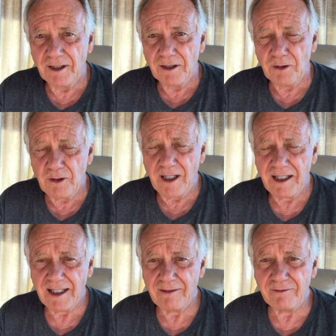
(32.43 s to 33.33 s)
who
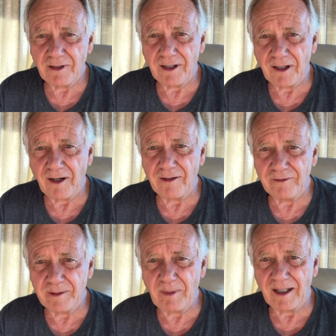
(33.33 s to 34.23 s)
have an
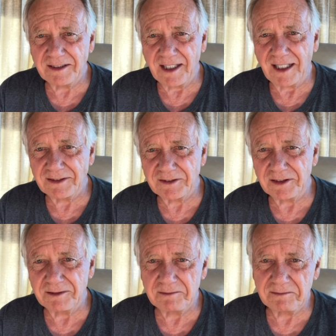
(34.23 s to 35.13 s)
RV
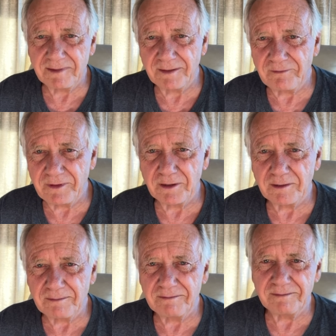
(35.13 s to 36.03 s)
podcast, and if
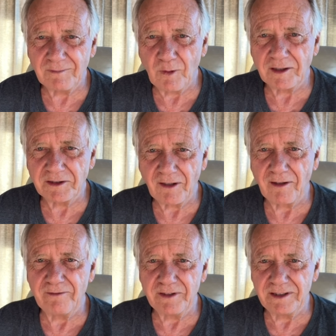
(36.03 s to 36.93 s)
you watch
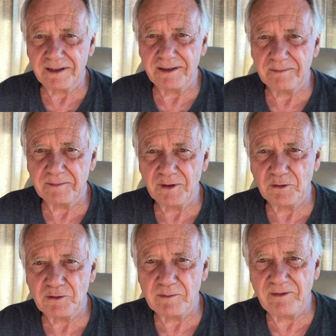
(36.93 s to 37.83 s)
RV
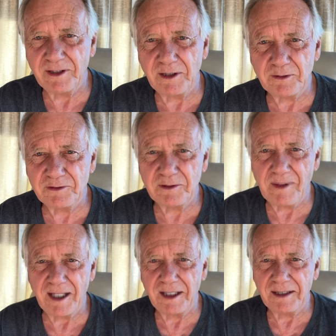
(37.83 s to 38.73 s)
YouTube videos,
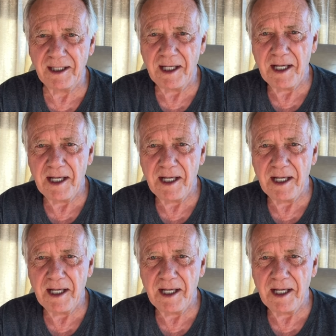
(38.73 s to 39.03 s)
you may